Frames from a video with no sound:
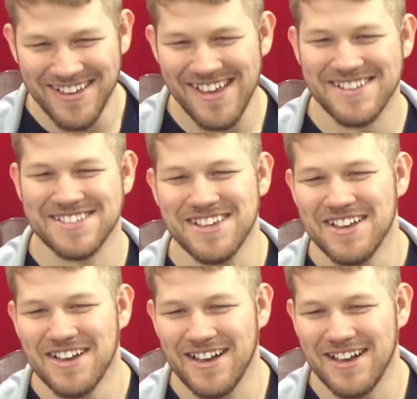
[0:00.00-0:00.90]
yes.
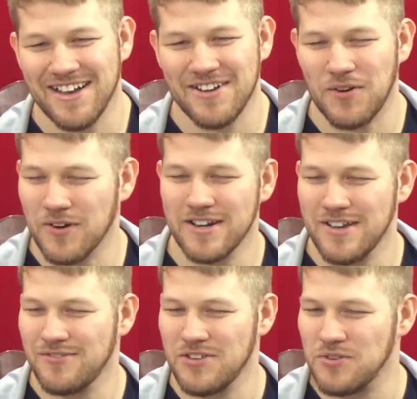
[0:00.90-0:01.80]
Uh, or
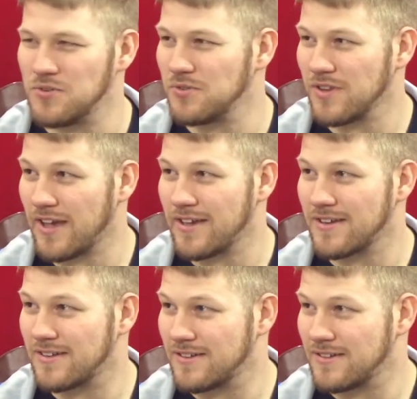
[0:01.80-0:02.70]
if you
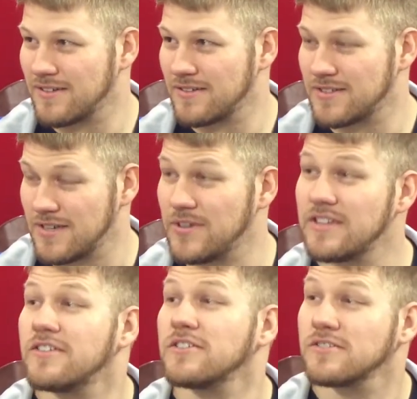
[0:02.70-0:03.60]
like TV
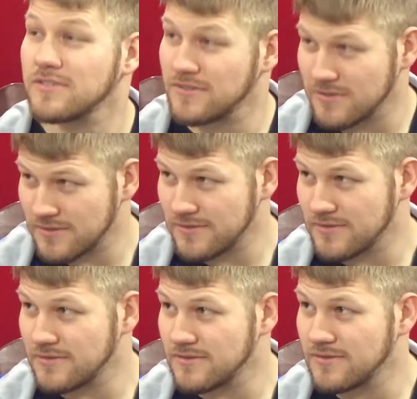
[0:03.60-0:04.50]
dinners.
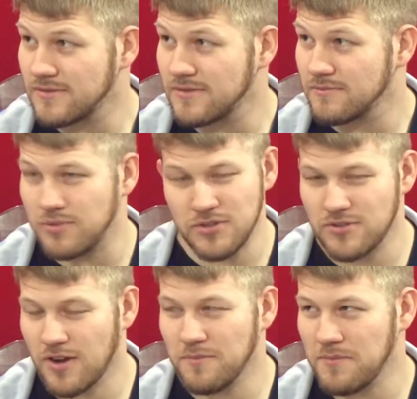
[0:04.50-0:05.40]
But you
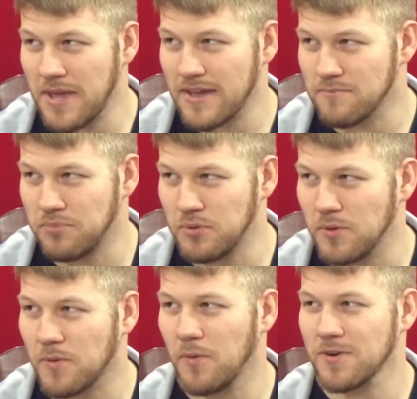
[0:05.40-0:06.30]
don't make
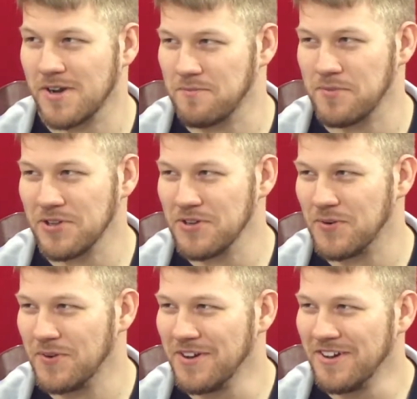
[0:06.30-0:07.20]
bull cordon
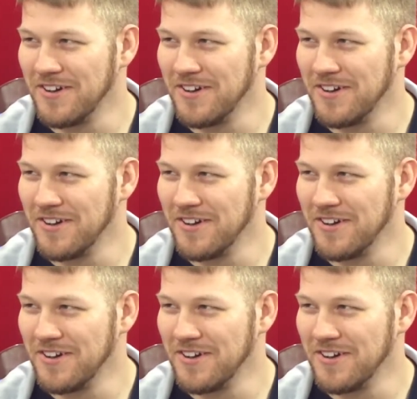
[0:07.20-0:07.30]
bleu